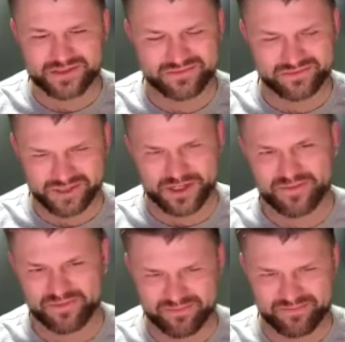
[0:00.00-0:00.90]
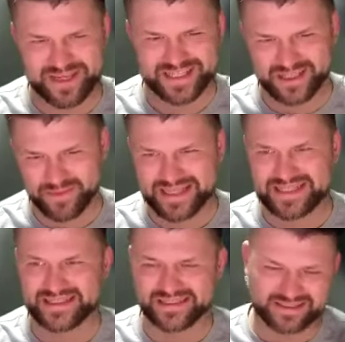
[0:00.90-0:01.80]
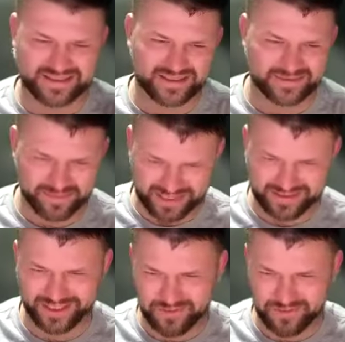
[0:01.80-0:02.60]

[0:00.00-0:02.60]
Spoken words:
sort of the best of the best, but